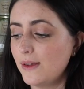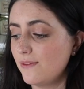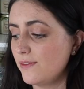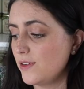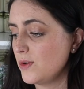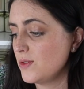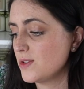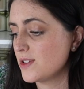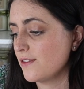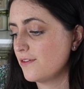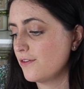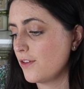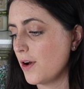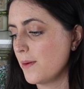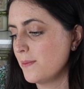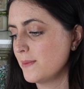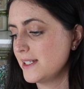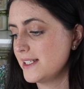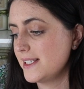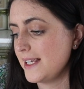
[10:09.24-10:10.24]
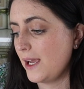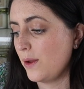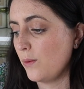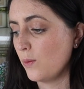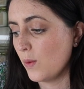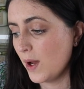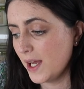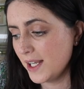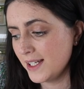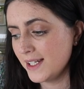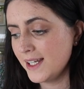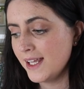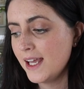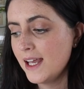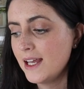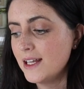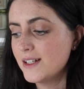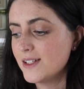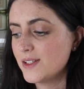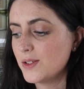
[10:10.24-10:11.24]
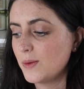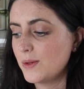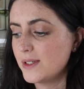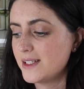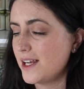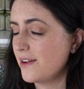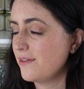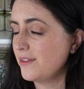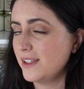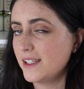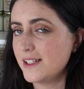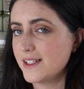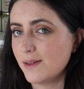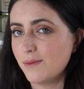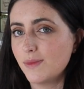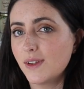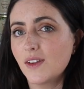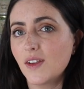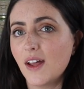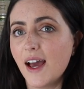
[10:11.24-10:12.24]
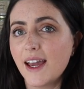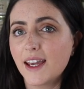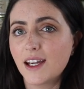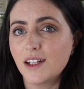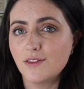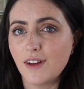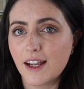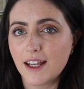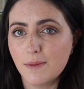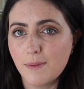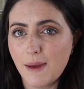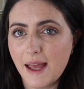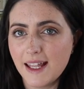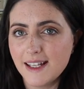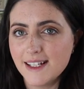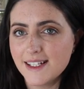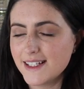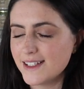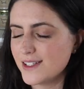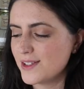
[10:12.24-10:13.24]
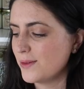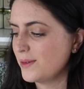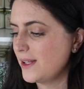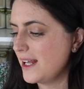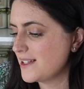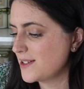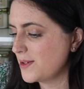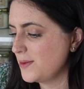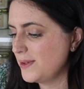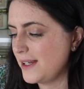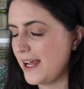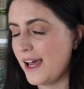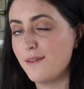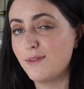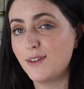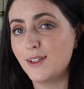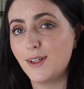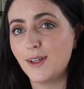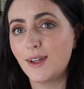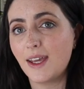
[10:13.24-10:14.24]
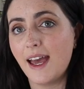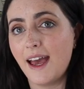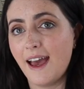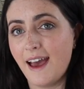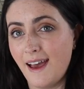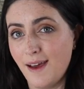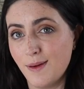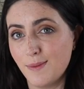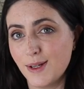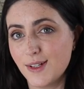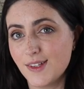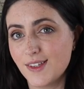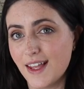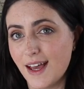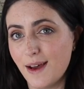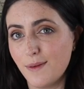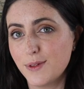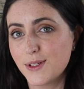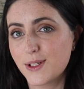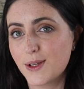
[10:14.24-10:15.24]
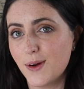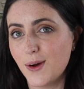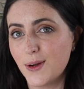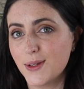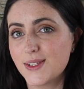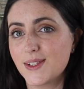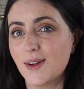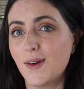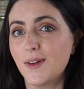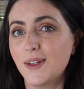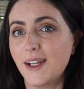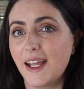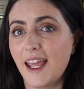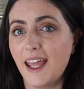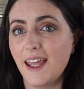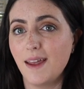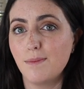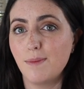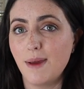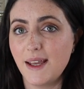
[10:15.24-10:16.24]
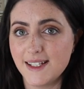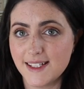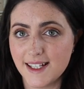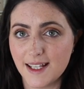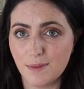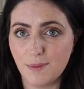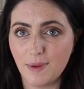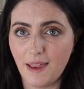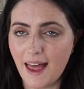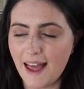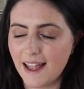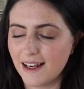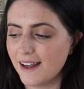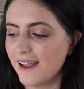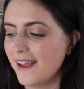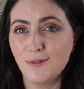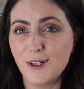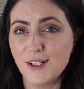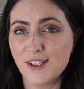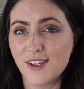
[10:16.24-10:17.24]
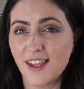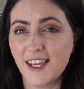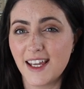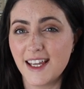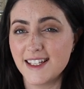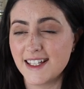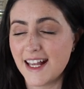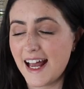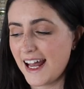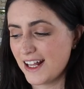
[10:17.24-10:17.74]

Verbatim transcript: we've used from day one. So it's definitely something that I can recommend. So let's go and have a look at how much that would cost on a basic plan, which I think is